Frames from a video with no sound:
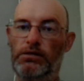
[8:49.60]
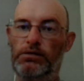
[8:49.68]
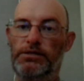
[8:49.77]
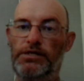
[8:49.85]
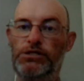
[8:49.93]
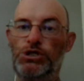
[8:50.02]

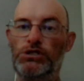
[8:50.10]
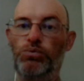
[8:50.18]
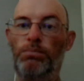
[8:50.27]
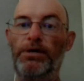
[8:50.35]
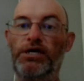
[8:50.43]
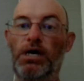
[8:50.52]
Ditches
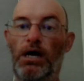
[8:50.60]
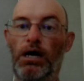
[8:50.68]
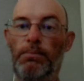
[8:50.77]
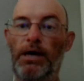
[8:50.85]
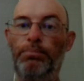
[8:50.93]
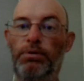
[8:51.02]
would
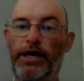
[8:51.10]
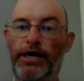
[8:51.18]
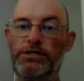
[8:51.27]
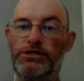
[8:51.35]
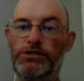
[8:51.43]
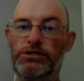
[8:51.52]
become a
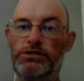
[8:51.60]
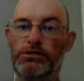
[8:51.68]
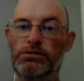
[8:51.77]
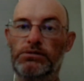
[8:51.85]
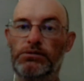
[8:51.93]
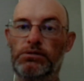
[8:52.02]
place
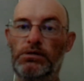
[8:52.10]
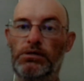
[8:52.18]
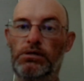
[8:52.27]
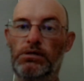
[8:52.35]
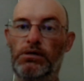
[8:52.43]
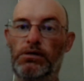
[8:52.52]

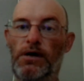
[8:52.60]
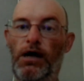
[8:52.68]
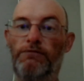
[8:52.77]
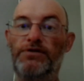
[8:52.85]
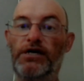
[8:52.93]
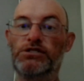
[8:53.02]

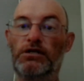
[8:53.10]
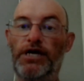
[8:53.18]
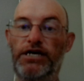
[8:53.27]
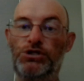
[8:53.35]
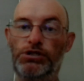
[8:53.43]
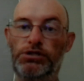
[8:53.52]
of
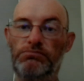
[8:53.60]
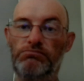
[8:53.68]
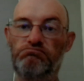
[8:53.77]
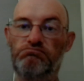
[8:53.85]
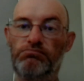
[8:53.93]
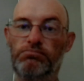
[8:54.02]
desolation
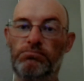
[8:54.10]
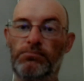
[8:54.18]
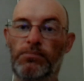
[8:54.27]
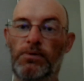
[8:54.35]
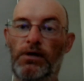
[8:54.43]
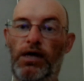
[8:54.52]

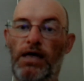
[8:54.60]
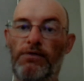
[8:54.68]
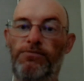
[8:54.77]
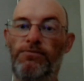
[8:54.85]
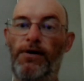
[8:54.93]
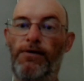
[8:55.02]
and
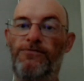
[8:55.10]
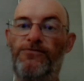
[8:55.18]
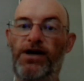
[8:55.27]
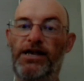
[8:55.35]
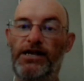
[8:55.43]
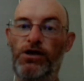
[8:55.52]

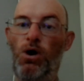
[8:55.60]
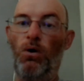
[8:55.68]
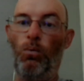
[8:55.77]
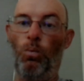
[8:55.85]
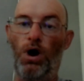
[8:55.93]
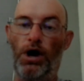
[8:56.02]
fetid
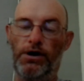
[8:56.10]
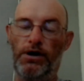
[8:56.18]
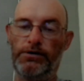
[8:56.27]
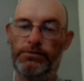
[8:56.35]
water.